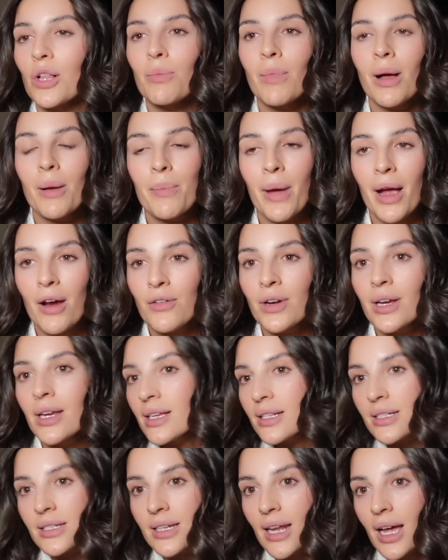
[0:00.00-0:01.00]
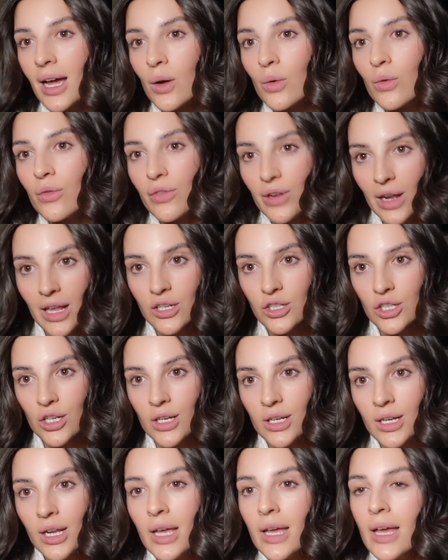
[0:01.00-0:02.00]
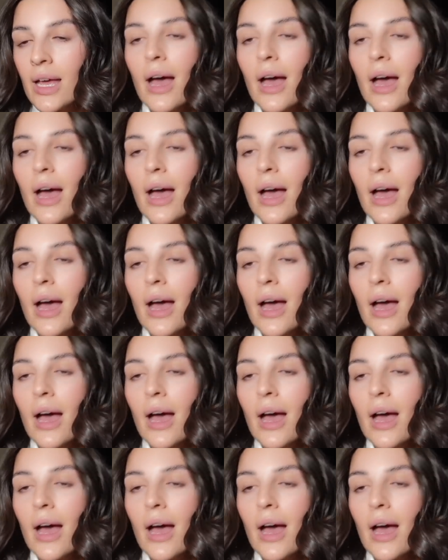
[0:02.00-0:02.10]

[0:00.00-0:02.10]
My battery is now flashing,